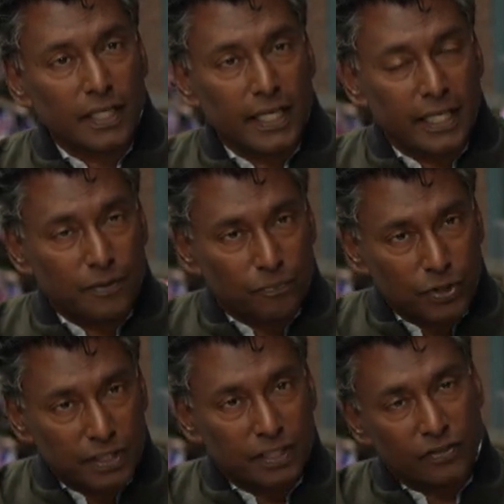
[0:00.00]
in
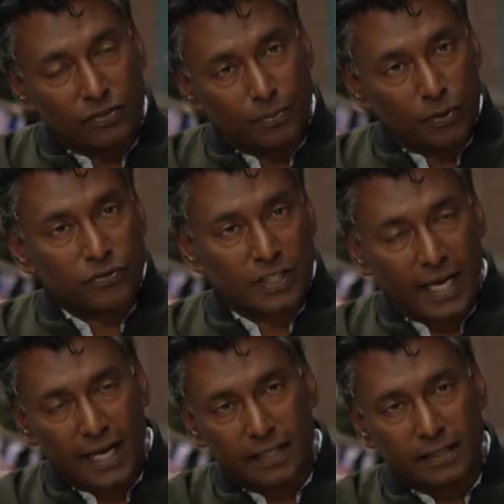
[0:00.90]
Britain as opposed to
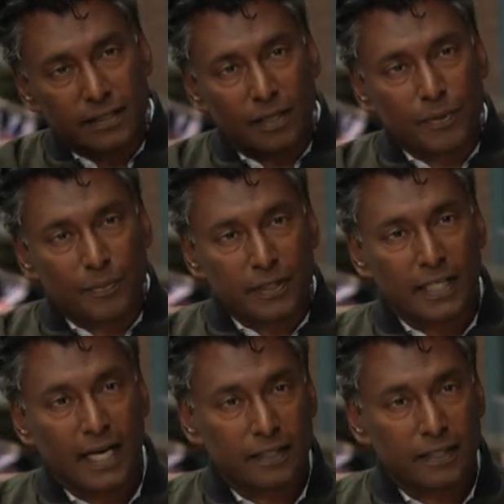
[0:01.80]
Canada. Tell me about that.